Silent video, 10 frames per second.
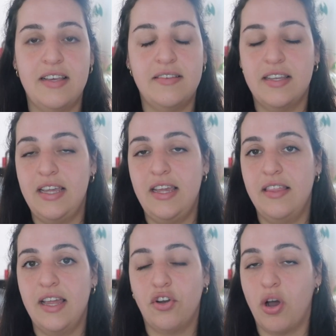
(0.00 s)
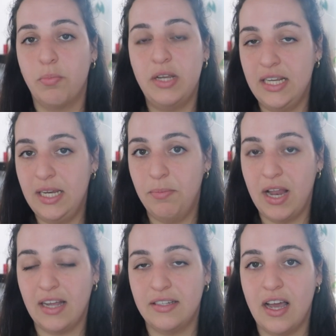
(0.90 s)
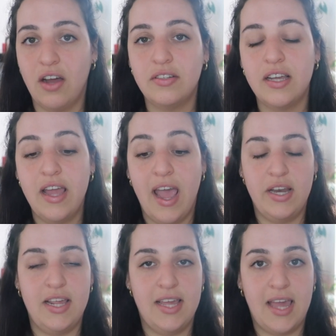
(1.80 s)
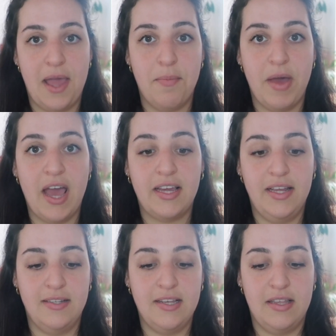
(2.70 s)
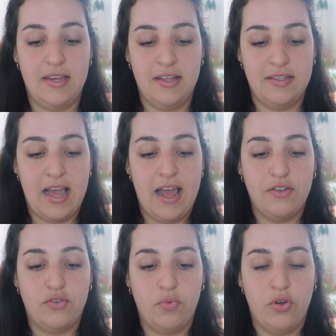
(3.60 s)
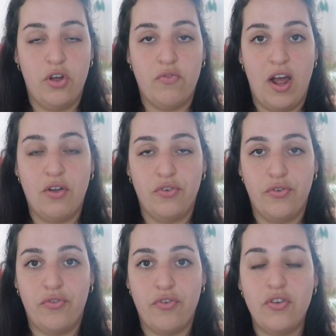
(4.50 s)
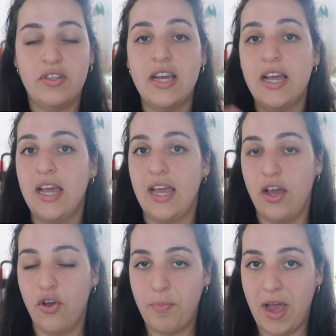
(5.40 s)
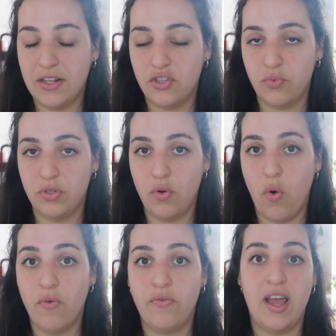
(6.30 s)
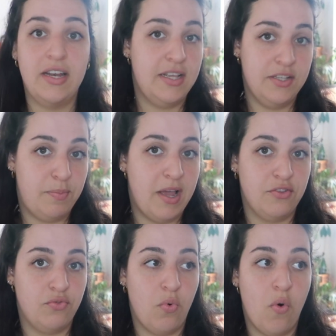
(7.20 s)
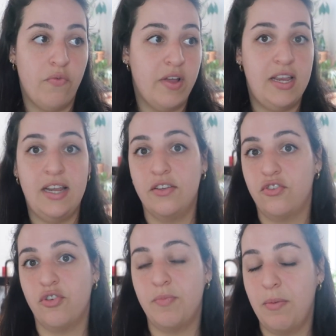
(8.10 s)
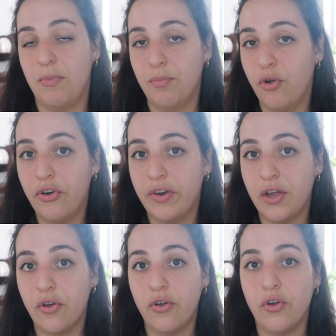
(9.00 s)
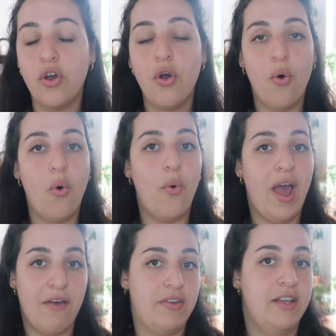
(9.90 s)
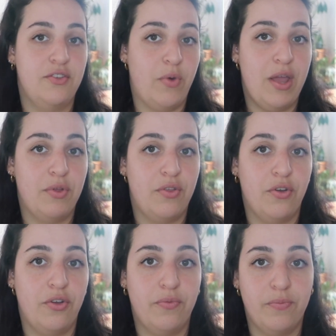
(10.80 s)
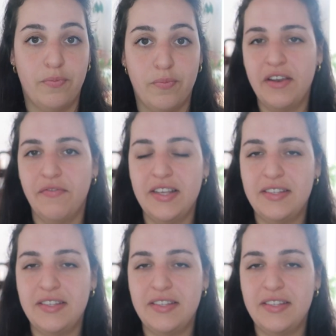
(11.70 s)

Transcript: and he says that he then completely blanked out. And when he came back, he said that his hands were around her throat. Her pants were off and his pants were off, and he doesn't remember murdering her or having his way with her. Now, the